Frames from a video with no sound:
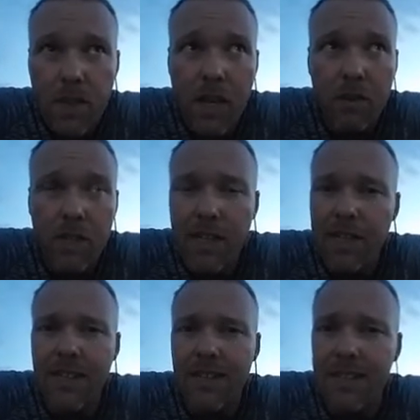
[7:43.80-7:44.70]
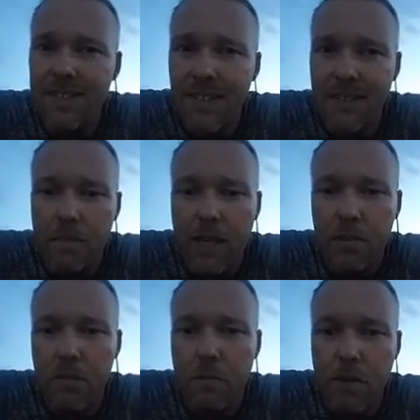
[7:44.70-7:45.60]
I really like that because it's got some
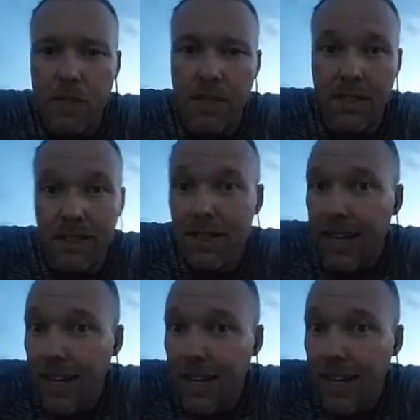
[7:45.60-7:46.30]
extra protein in it.